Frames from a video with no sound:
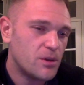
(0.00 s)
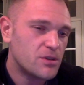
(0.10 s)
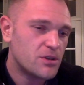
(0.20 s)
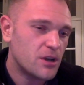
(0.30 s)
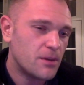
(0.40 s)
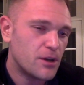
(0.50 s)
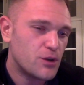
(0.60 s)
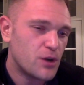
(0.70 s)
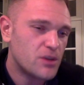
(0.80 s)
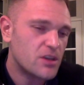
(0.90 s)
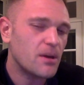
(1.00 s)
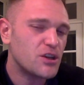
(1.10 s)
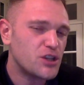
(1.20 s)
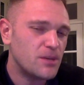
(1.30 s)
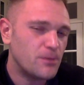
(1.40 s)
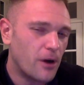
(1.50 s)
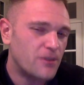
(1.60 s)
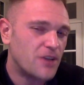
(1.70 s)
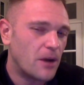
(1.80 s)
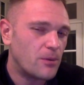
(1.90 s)
is going to be addressing my
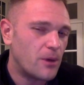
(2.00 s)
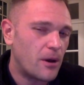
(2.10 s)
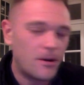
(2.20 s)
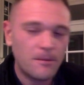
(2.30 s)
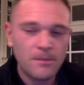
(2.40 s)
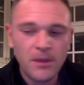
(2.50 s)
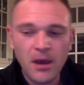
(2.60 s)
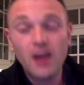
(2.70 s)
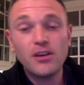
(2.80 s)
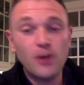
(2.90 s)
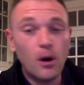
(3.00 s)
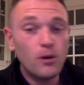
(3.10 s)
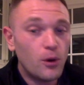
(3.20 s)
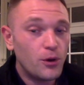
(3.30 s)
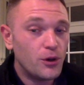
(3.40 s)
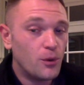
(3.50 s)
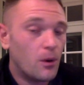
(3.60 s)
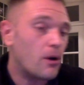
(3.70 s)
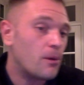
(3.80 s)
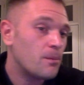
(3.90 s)
sheepdogs out there. Y'all know who you are.